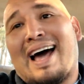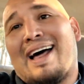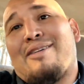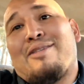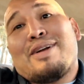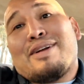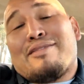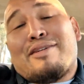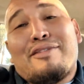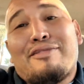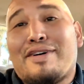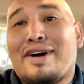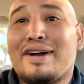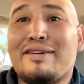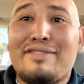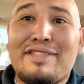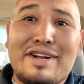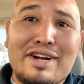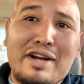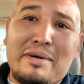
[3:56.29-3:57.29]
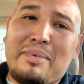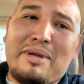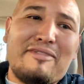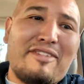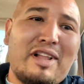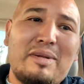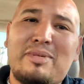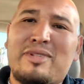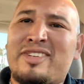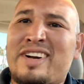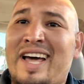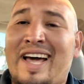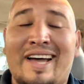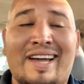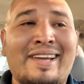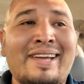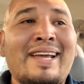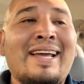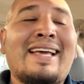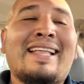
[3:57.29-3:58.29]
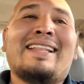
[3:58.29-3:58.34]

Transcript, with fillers: I don't give a fuck if they're gonna be available or not.